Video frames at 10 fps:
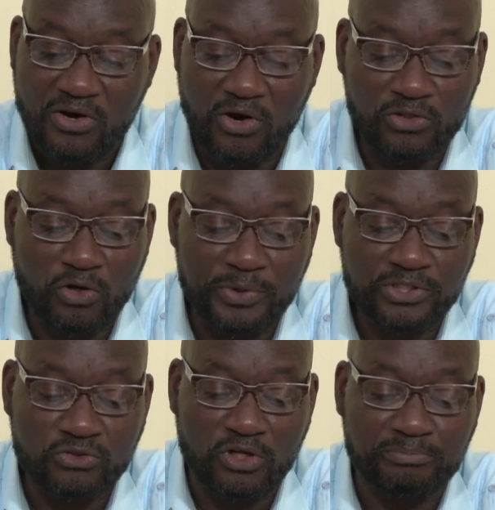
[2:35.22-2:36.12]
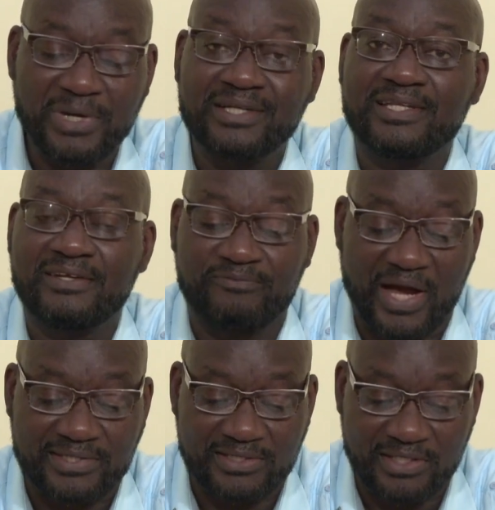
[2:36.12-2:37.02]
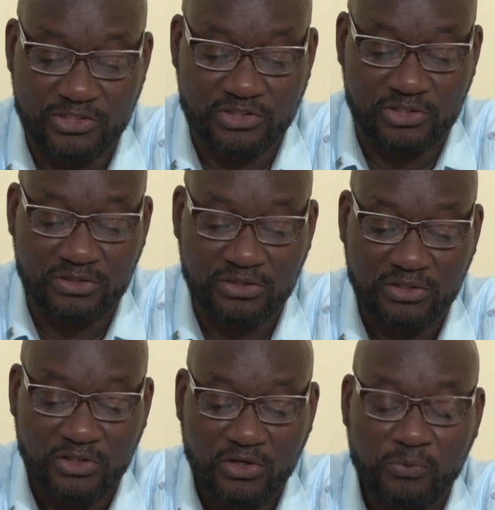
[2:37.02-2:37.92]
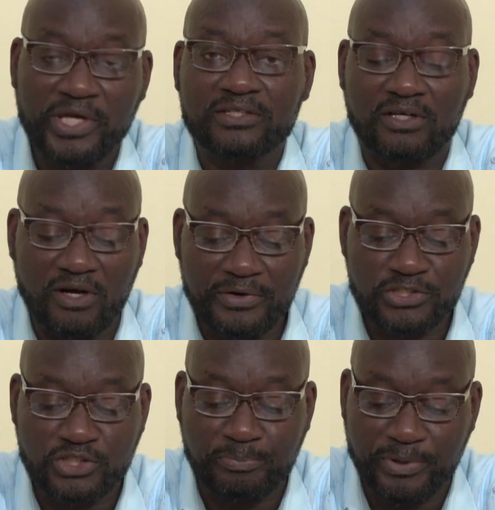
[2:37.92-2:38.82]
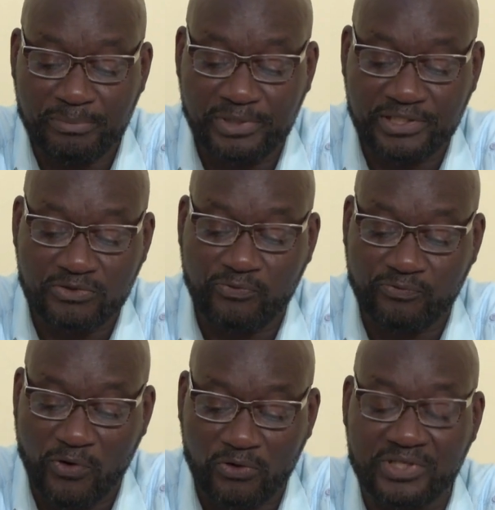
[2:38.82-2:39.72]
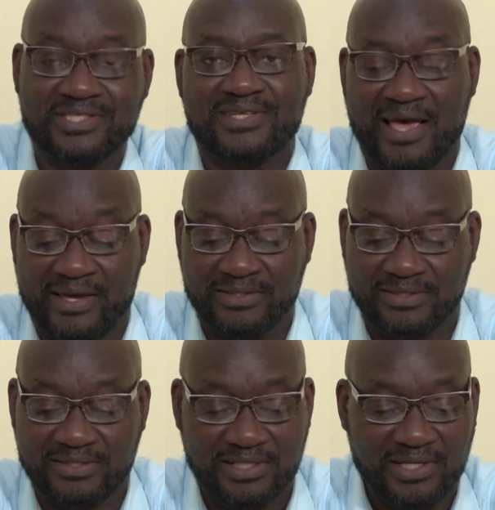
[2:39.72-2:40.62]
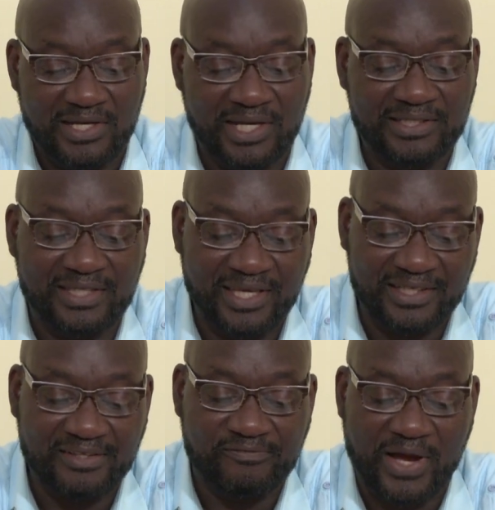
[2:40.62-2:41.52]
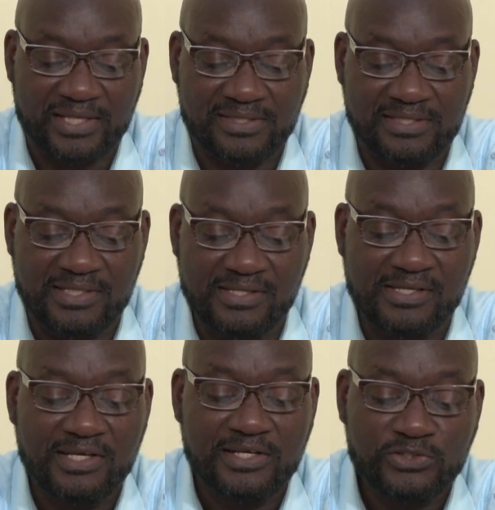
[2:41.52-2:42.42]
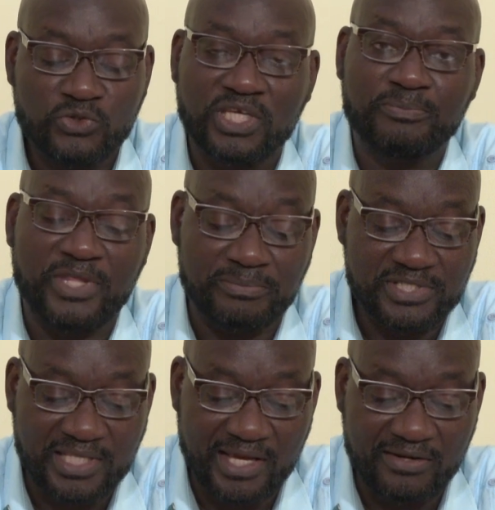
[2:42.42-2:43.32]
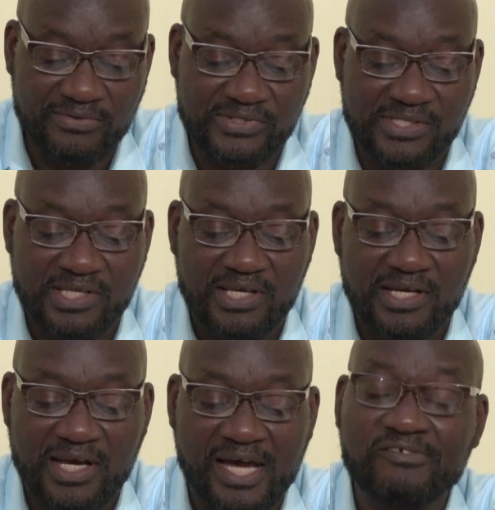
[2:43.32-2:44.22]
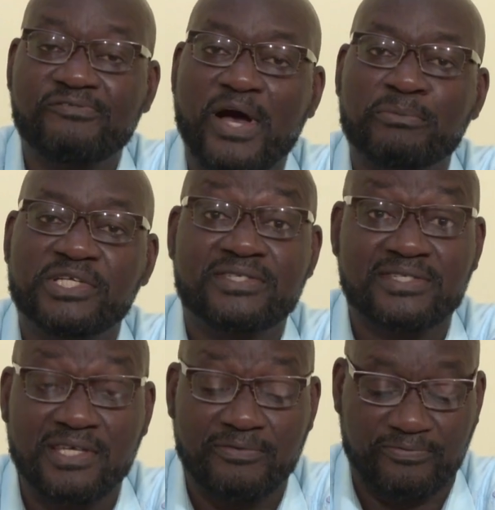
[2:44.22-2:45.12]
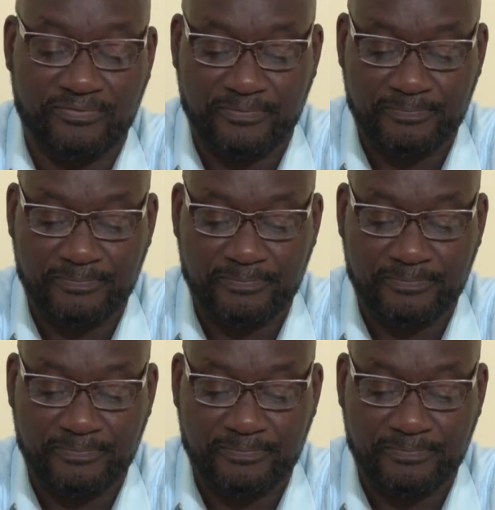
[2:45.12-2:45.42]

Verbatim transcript: Although we do not mandate vaccination, we encourage the public to follow the science and get the vaccine to keep themselves and families safe.